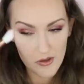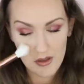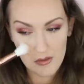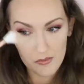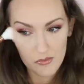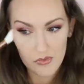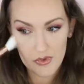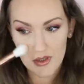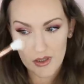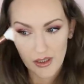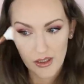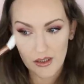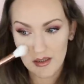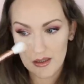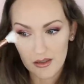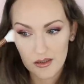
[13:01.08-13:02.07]
from
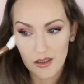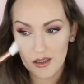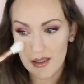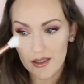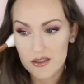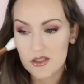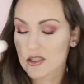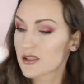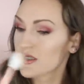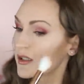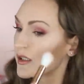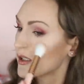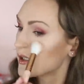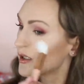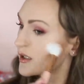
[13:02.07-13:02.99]
the collection.